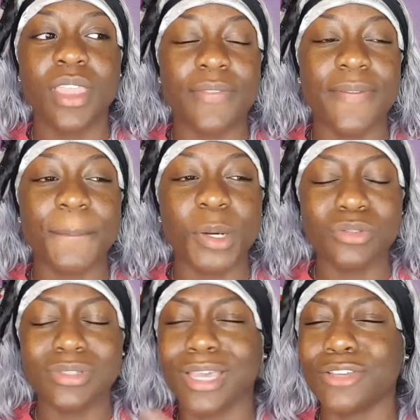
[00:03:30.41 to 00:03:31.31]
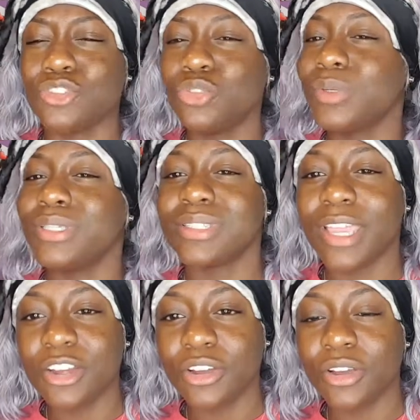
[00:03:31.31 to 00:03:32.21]
and then post it like two weeks
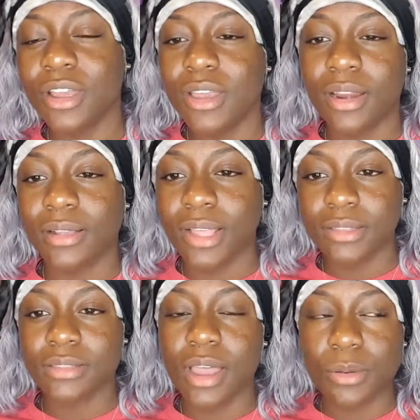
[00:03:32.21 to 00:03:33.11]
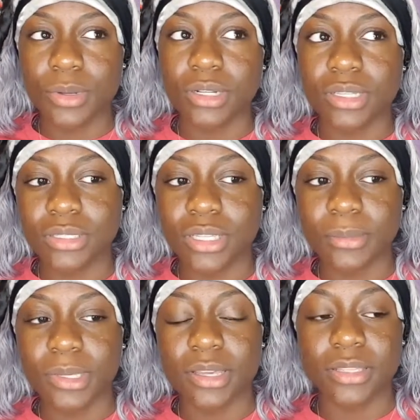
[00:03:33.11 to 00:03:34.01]
later like that's not
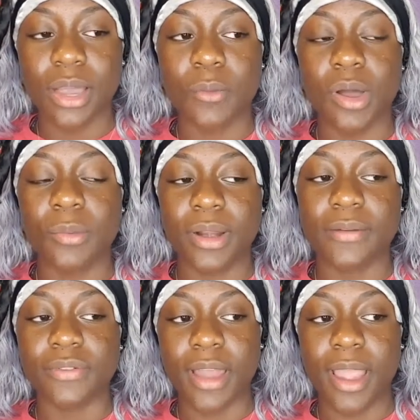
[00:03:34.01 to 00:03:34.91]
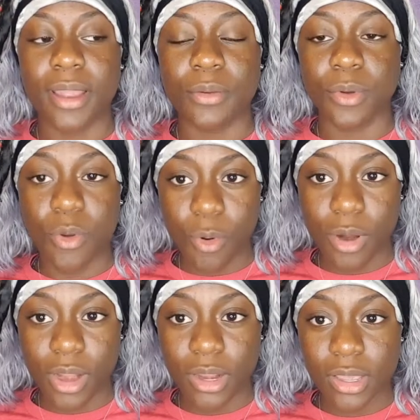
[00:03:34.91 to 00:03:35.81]
realistic because i want whatever i
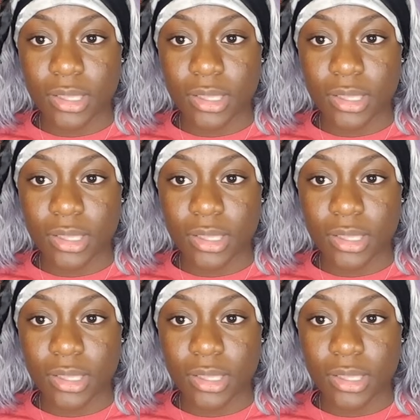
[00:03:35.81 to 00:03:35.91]
record